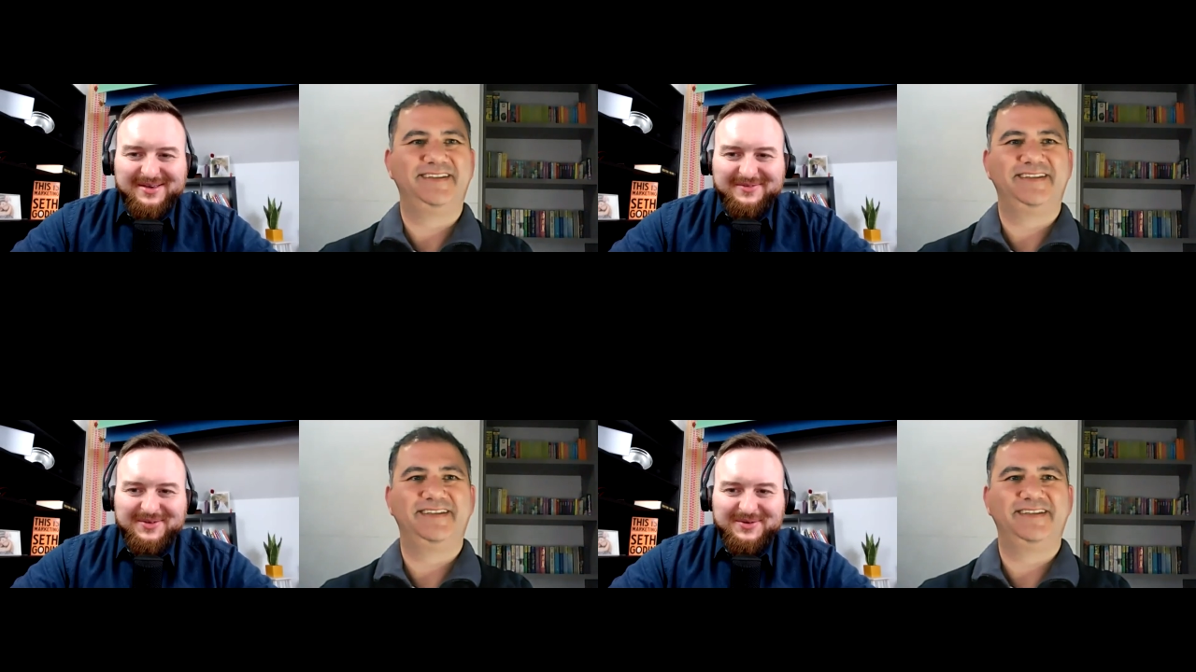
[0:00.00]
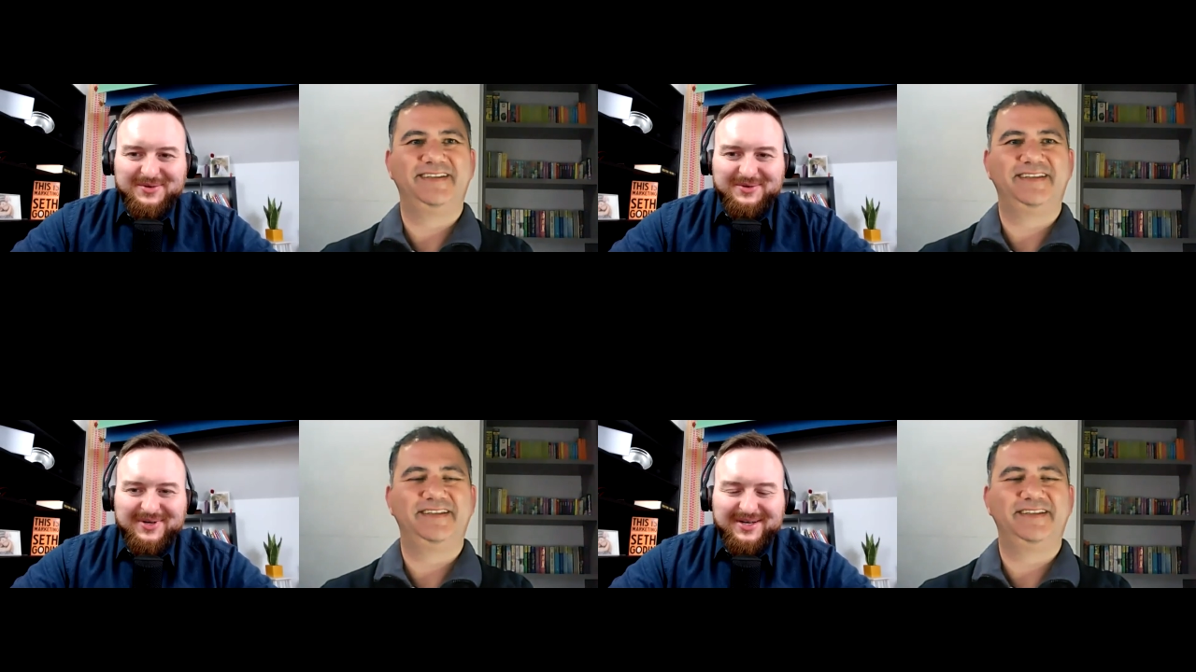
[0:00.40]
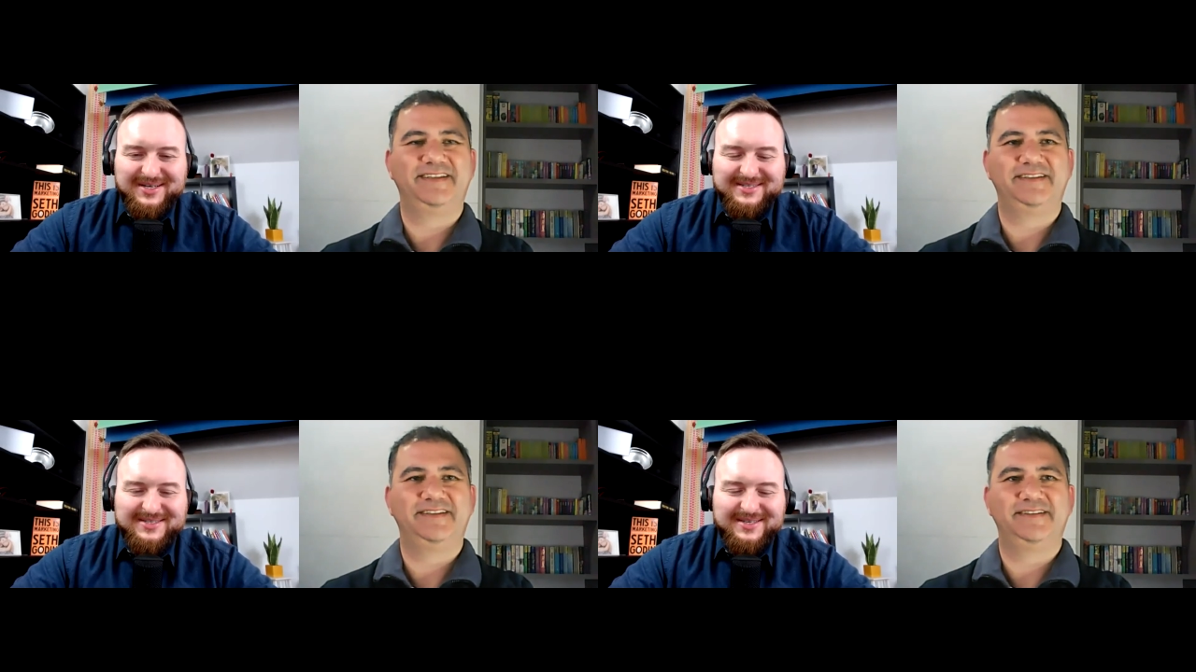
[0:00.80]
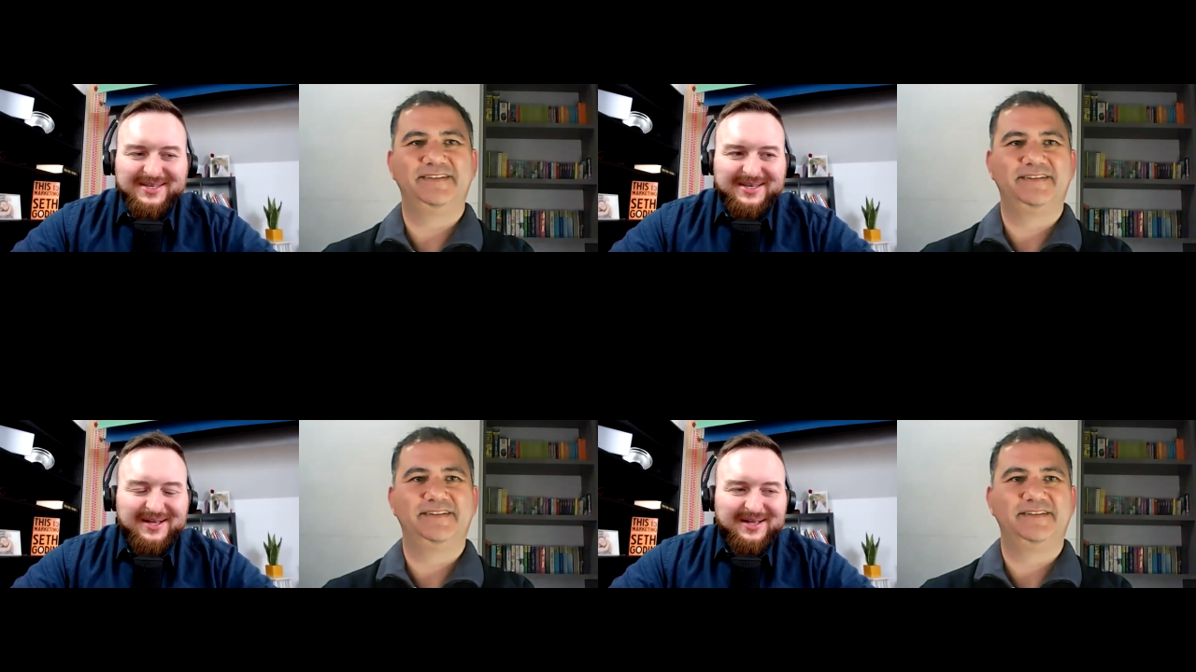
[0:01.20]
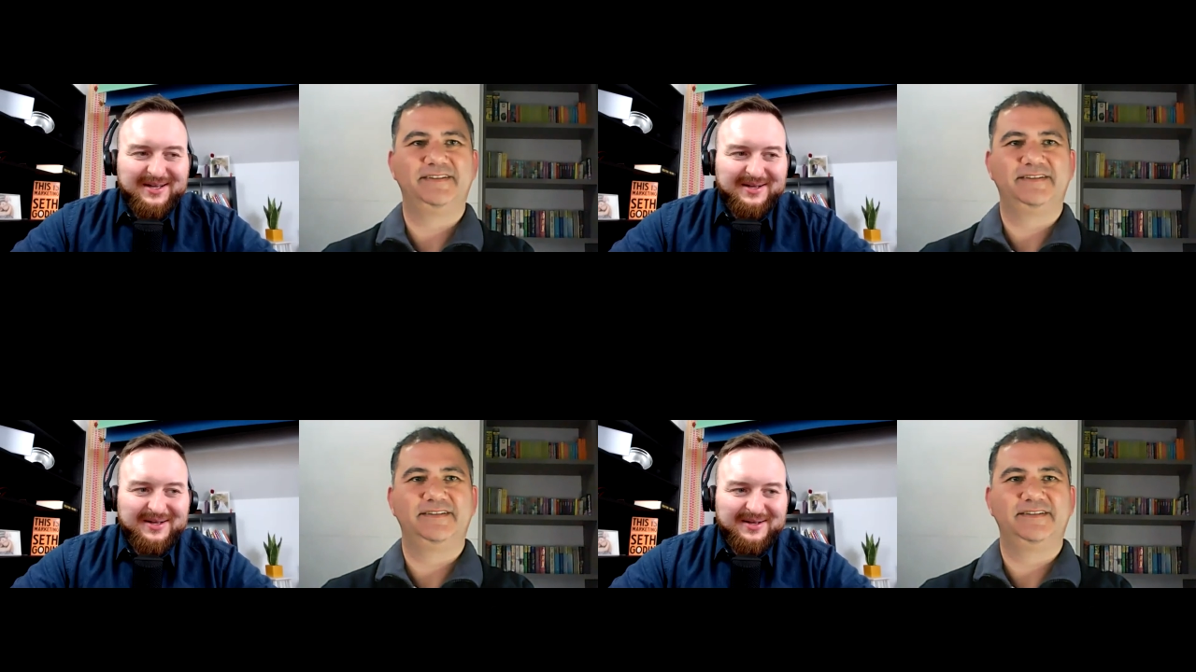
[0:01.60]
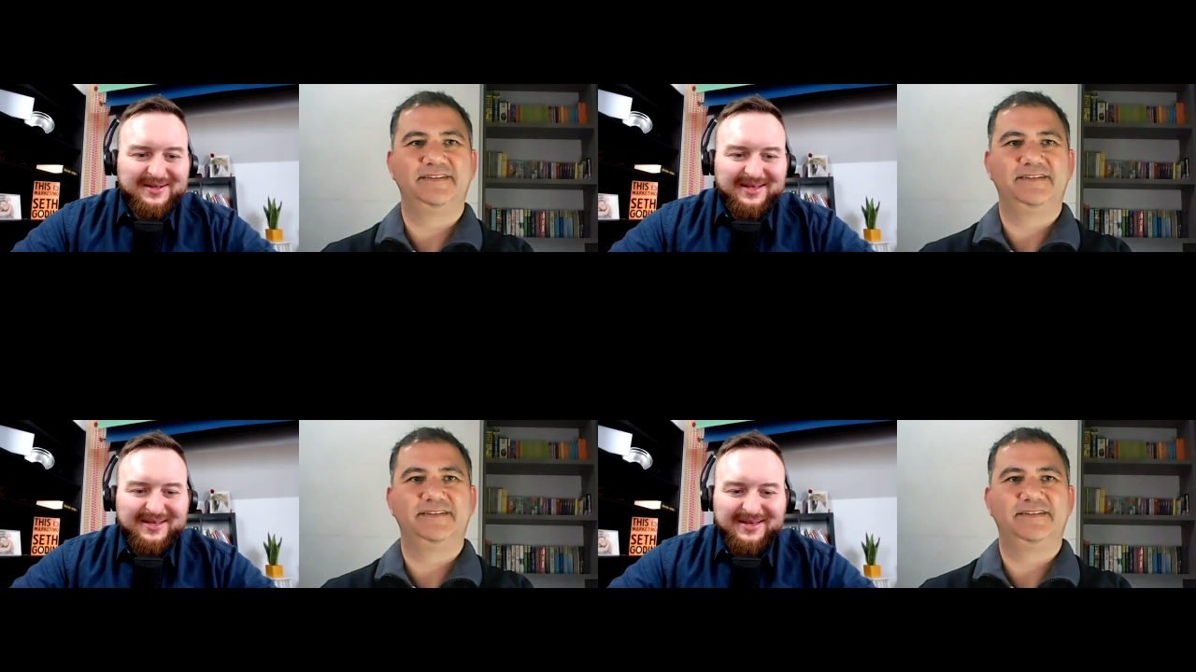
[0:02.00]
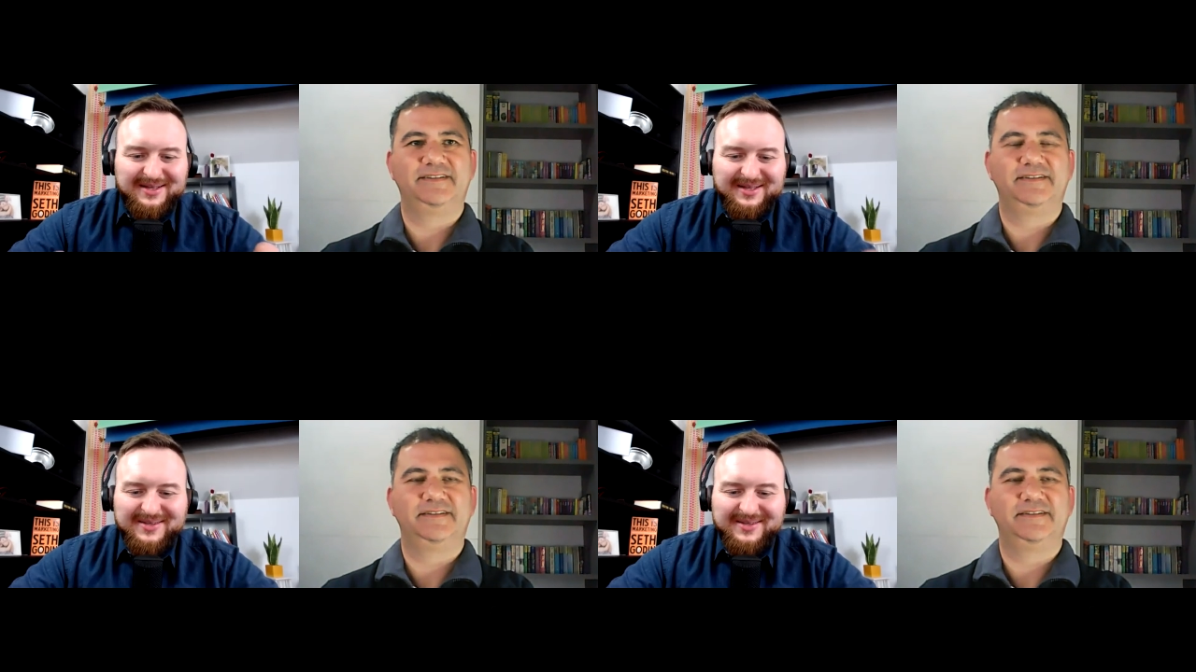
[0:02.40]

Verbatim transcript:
Speaker 1: if you uh, see uh, like a,